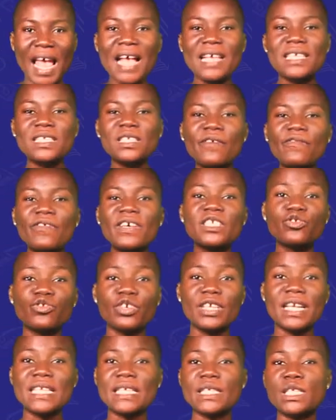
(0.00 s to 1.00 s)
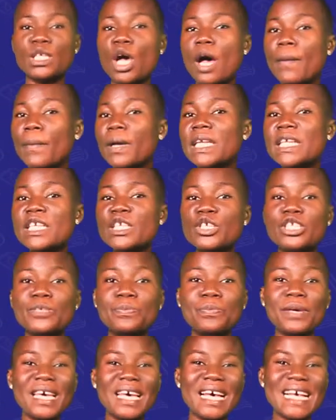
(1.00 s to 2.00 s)
Surface drainage is commonly used
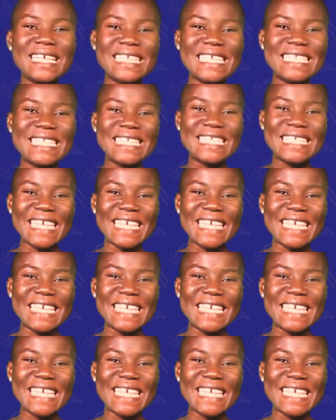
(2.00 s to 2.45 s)
because it is